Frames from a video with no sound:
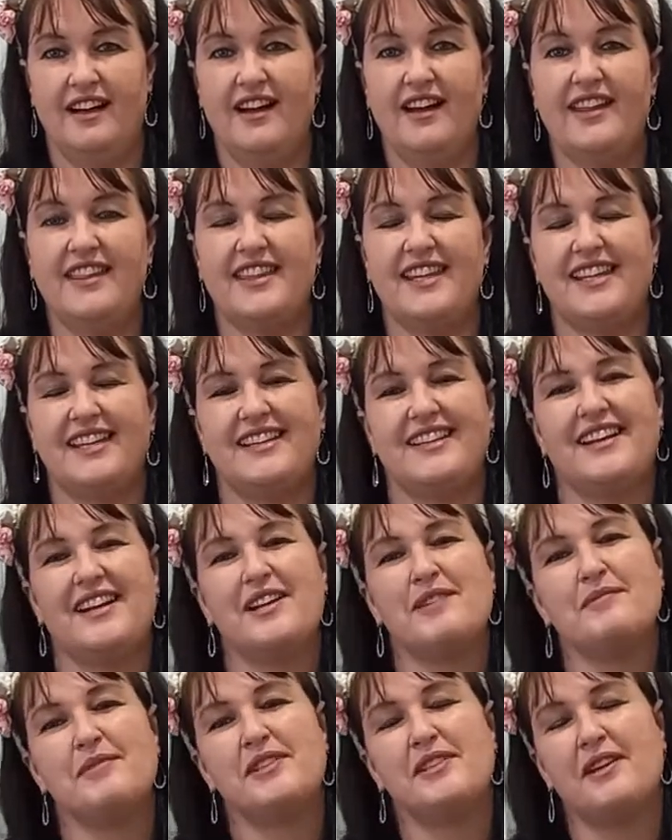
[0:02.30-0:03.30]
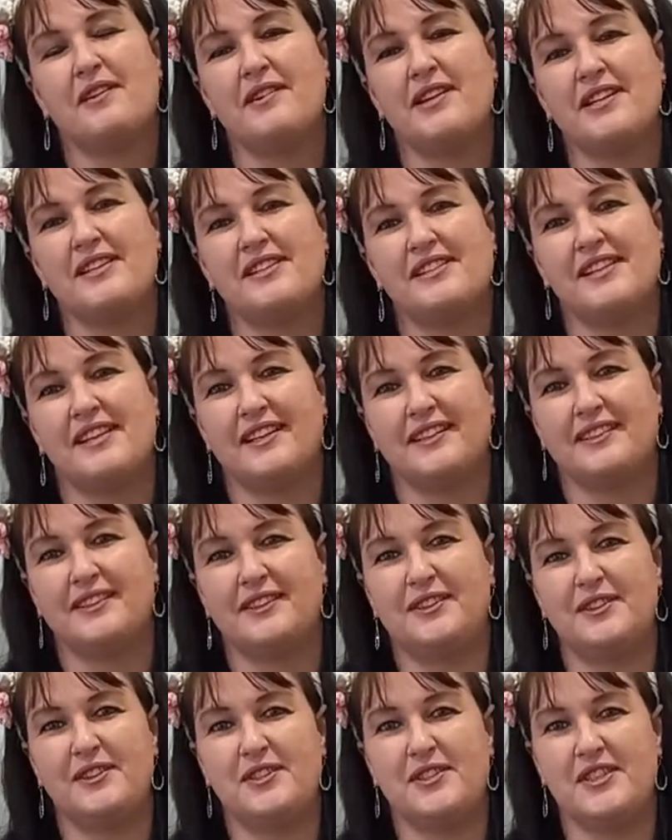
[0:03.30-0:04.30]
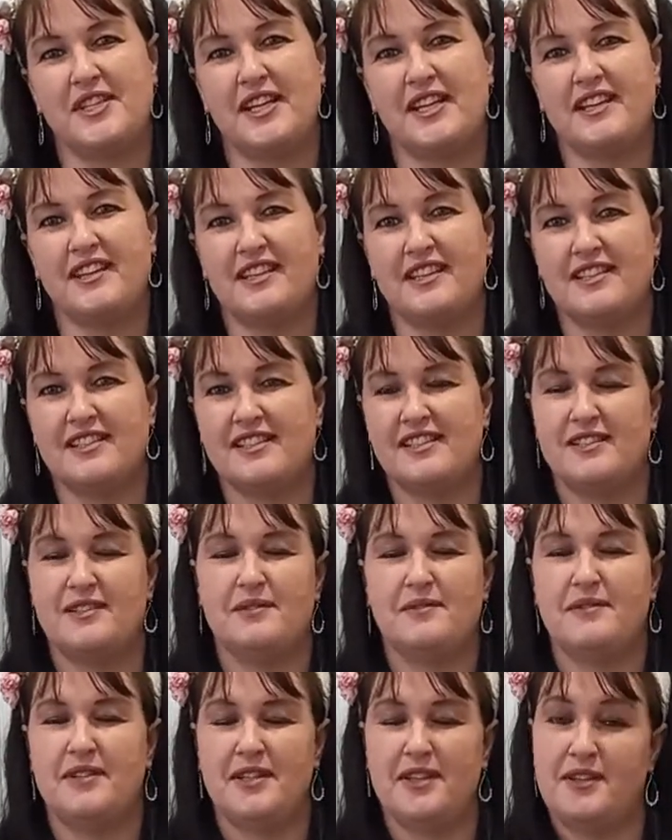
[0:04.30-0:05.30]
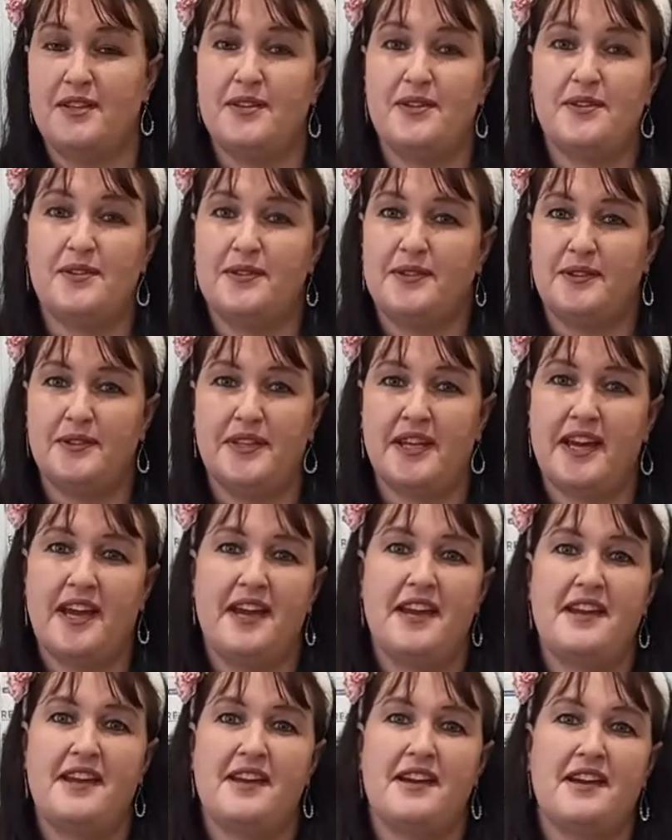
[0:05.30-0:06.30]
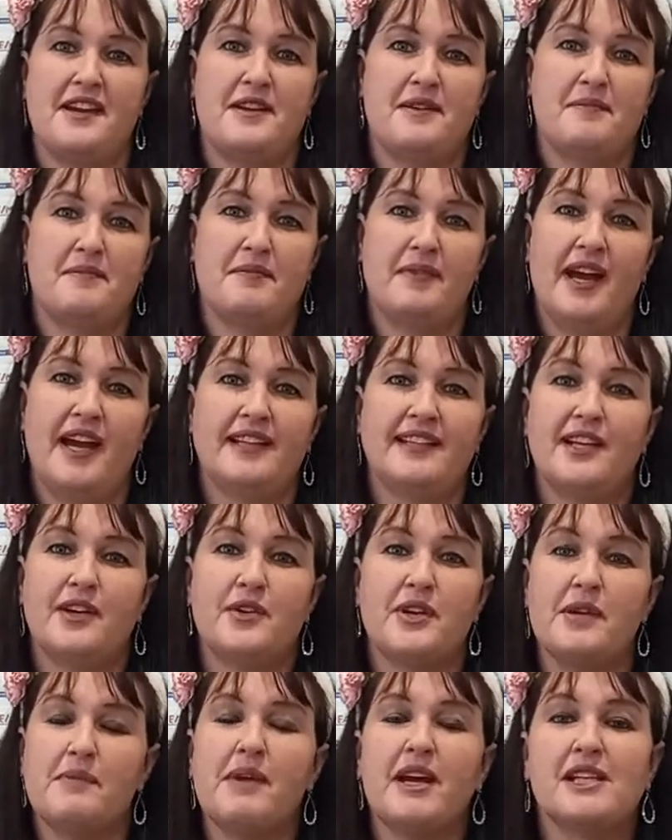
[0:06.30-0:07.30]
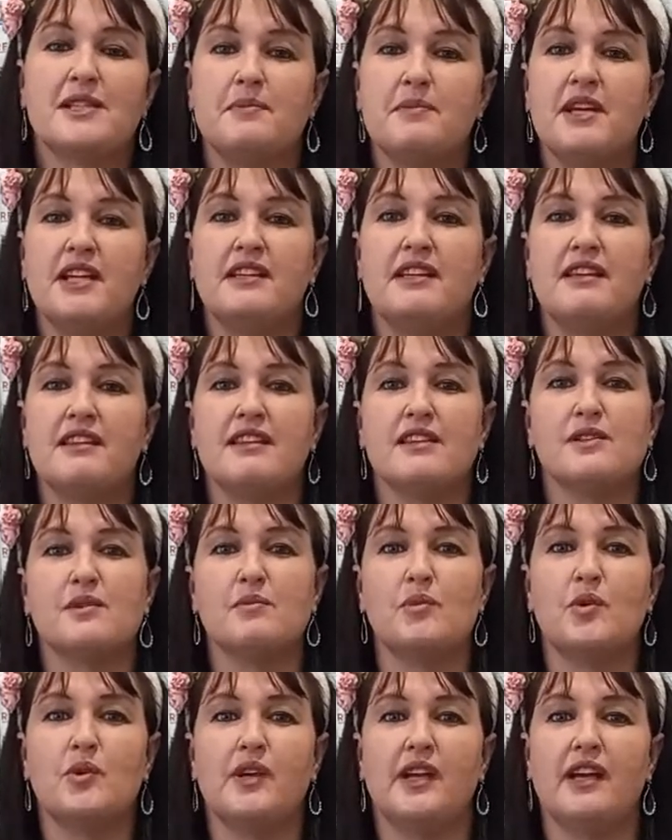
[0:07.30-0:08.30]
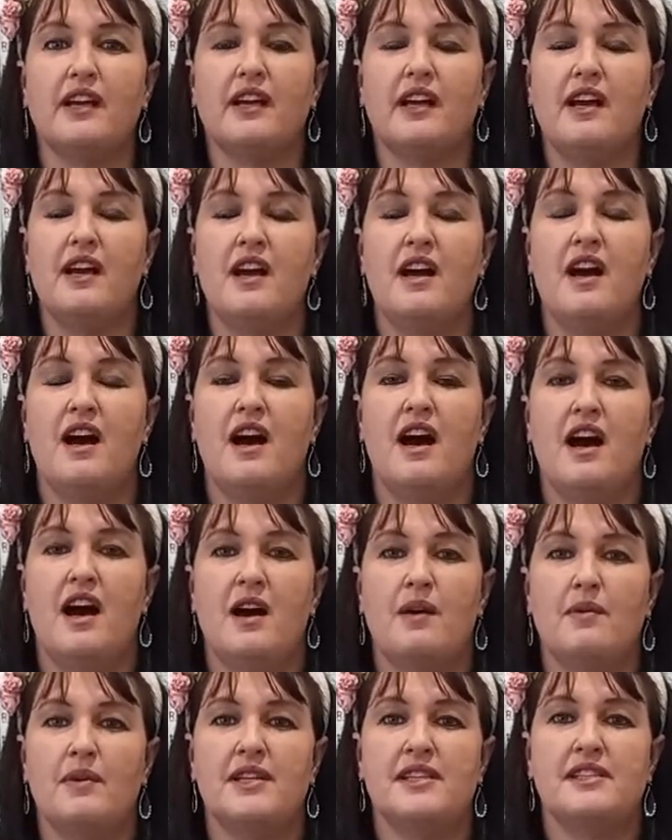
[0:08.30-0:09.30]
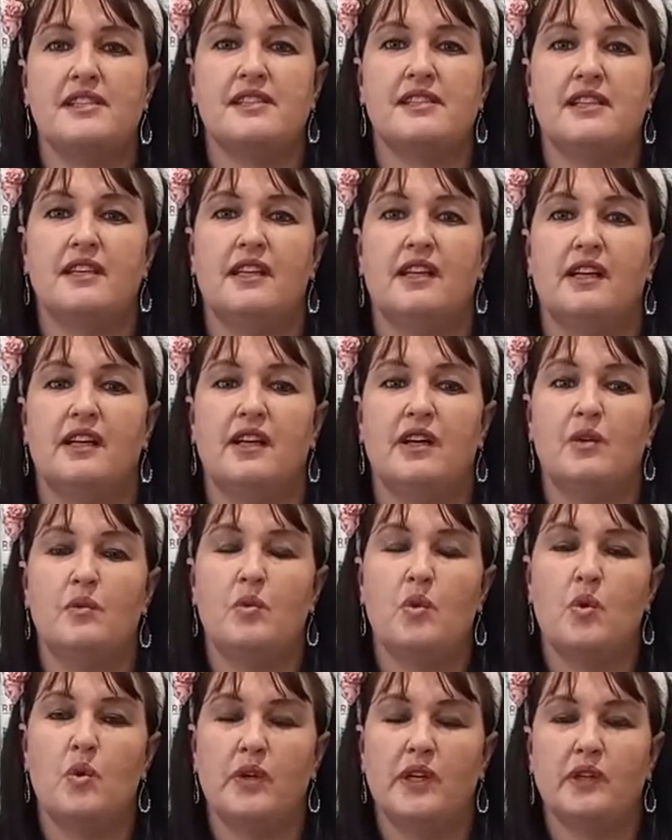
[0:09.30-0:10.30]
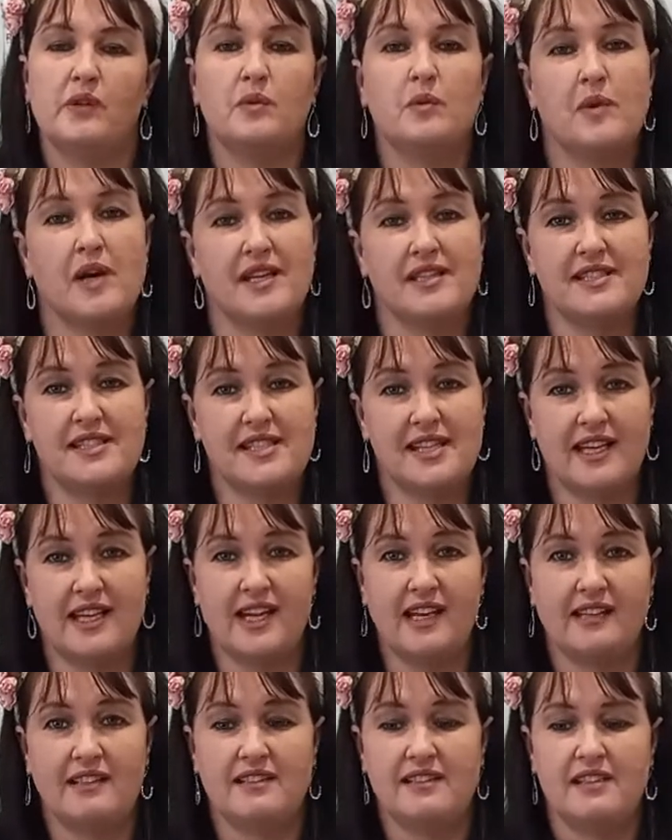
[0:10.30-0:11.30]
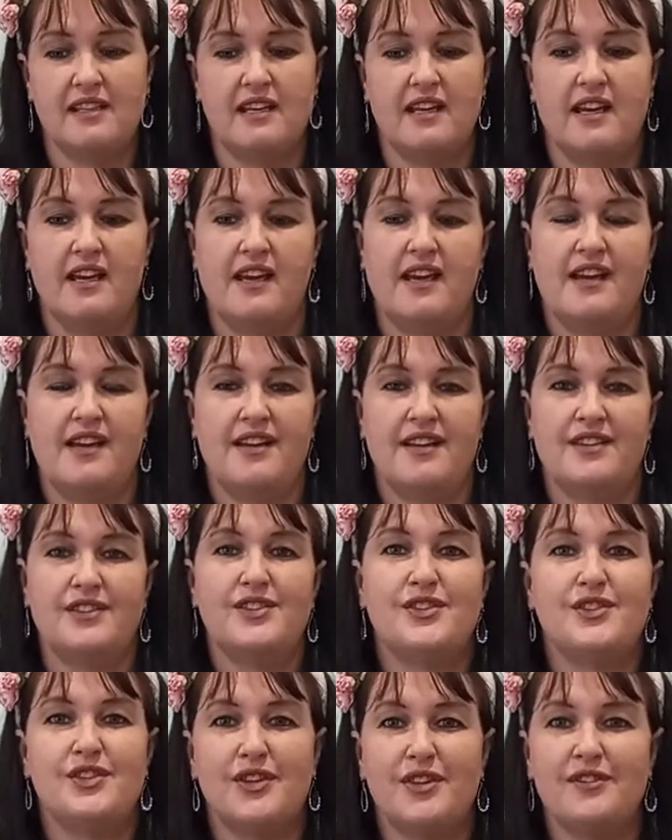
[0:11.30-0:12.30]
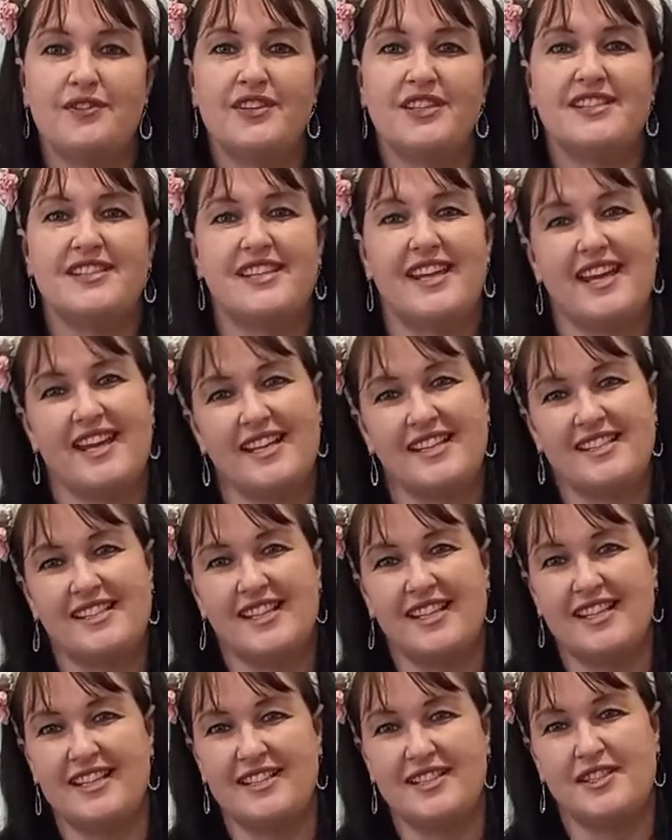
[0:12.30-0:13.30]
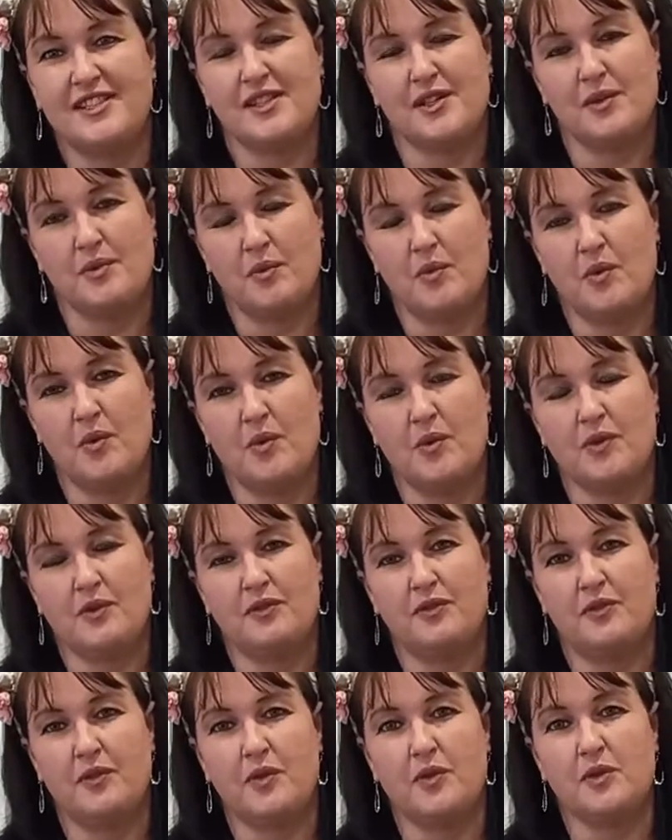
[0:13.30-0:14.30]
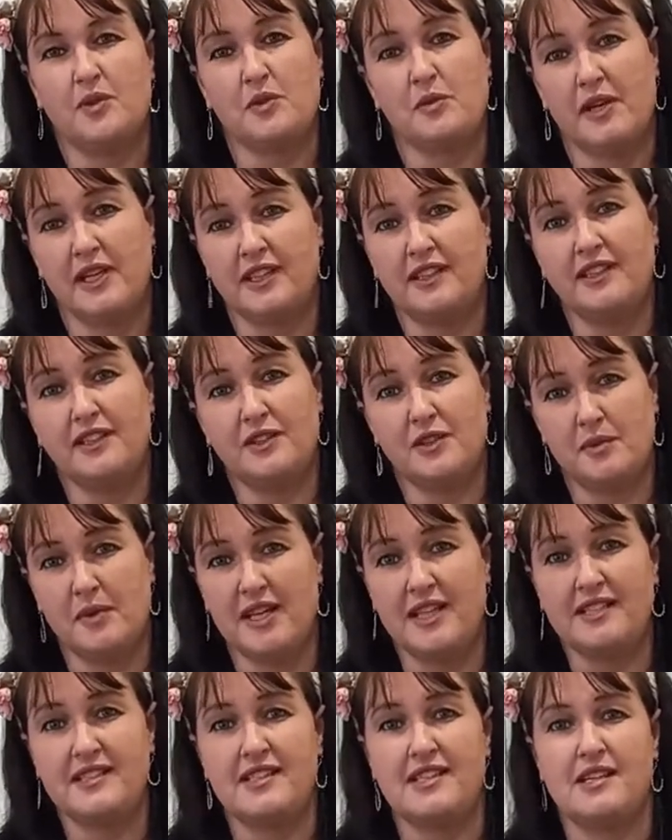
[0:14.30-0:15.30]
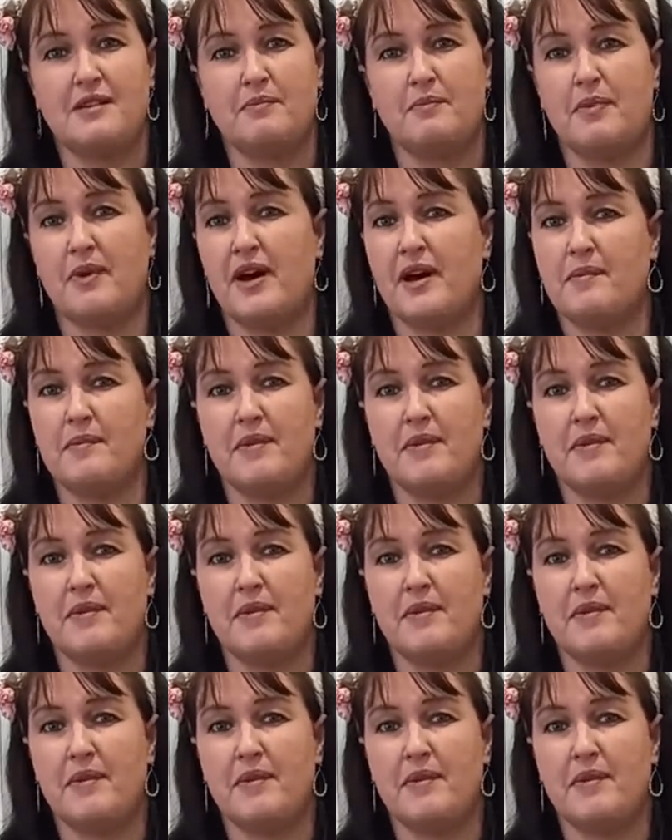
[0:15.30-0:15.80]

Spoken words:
Hi there, I'm so excited to share this with you today. At our EMAX meeting this morning, I was awarded once again a Service Excellence Award for 2020 by